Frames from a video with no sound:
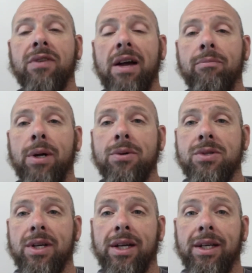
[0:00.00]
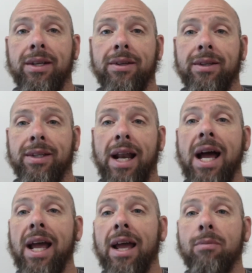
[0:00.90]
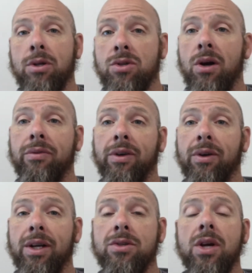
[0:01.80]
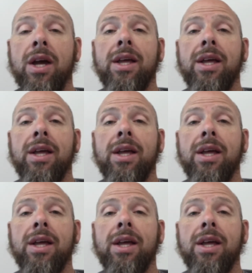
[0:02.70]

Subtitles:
5 bow sight that I have, my trophy ridge,